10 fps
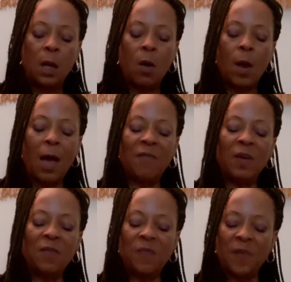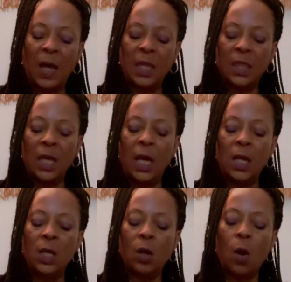or having faith
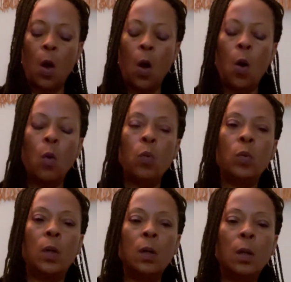in your own